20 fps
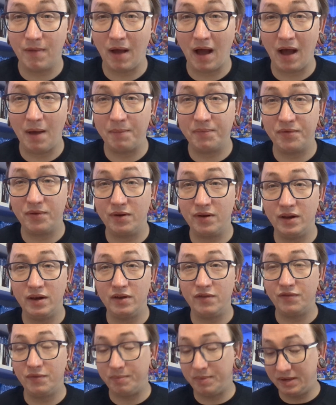absolutely
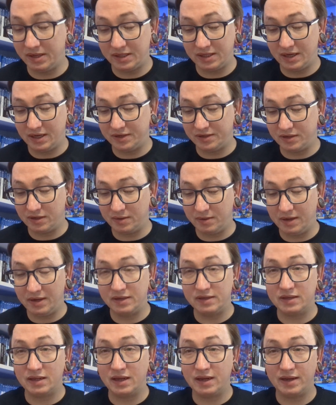love the PC Engine.
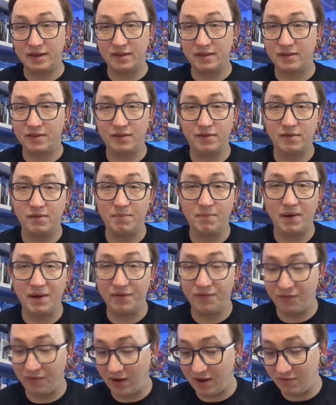It's like my
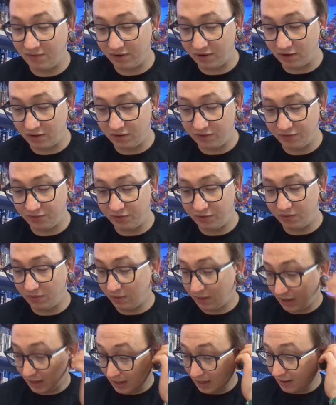favorite
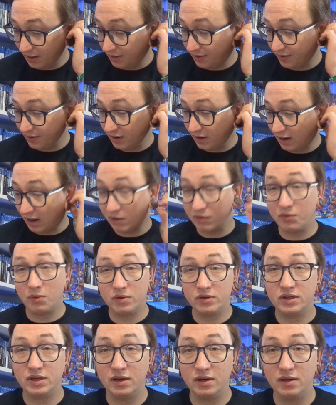console. And I was
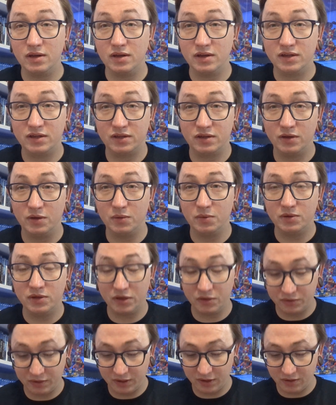watching Stu
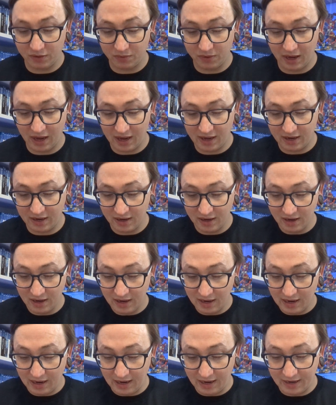Tutor UK,
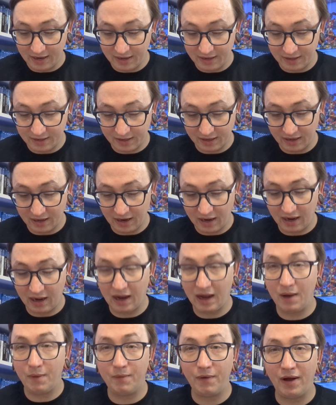and
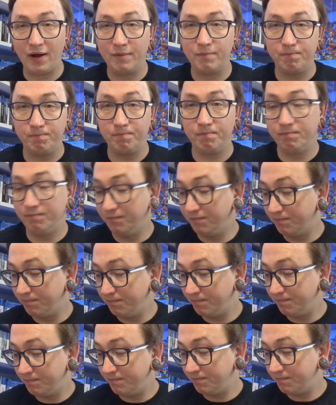I
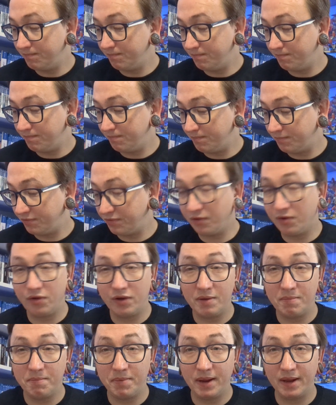saw
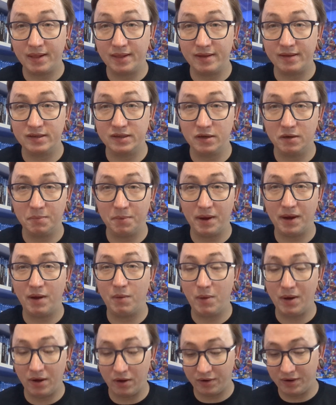him pick this up, and I
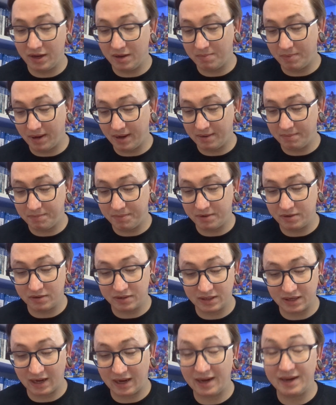went on eBay
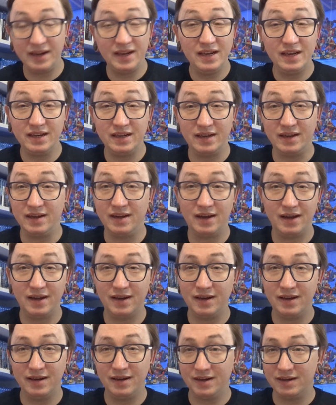because I needed it. I
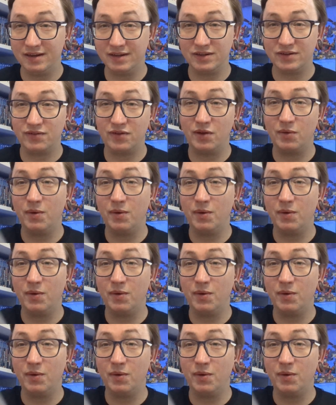needed it straight